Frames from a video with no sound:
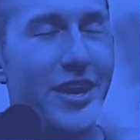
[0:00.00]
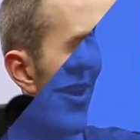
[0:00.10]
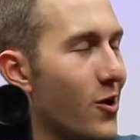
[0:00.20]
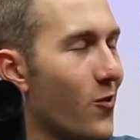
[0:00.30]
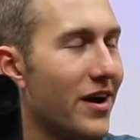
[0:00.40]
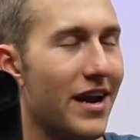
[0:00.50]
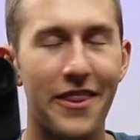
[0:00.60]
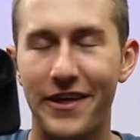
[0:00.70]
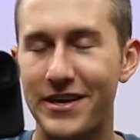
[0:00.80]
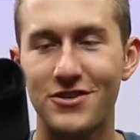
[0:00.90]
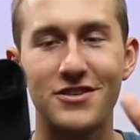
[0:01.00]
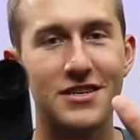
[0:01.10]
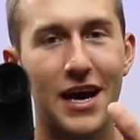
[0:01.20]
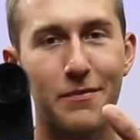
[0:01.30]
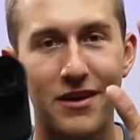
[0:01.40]
You know what? I think it's just
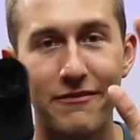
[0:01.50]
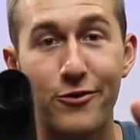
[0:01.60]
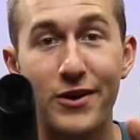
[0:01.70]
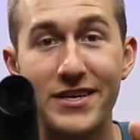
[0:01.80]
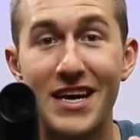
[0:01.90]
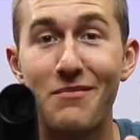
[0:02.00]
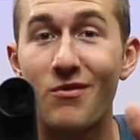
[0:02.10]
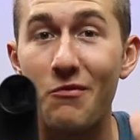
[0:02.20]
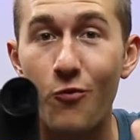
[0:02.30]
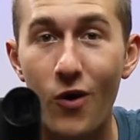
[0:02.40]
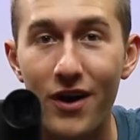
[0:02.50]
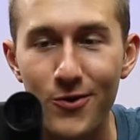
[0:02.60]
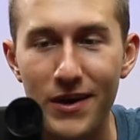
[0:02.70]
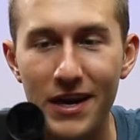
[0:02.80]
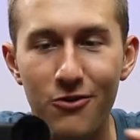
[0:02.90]
time to give you an example of what you
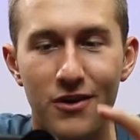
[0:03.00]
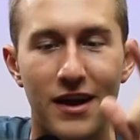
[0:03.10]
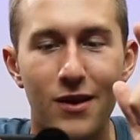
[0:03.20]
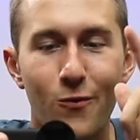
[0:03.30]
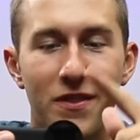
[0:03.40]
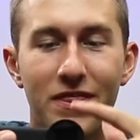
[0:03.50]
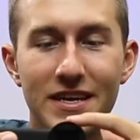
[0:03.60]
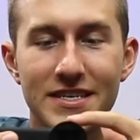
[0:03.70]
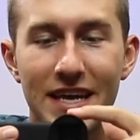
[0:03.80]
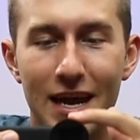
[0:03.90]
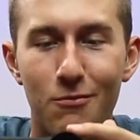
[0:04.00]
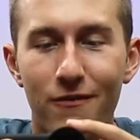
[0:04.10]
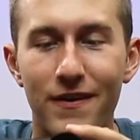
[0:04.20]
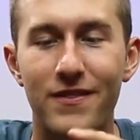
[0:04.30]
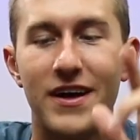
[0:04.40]
can create with this
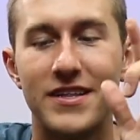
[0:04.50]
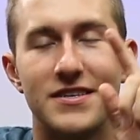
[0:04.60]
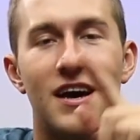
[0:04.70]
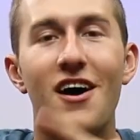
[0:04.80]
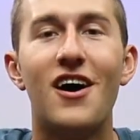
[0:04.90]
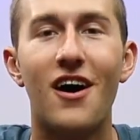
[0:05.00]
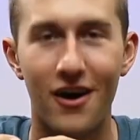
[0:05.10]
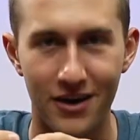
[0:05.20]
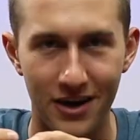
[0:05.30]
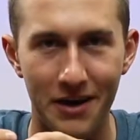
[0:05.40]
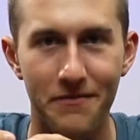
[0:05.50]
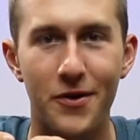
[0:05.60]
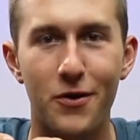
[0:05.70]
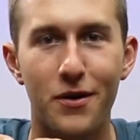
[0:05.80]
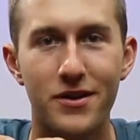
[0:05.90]
anamorphic lens on an
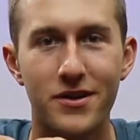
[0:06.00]
iPhone.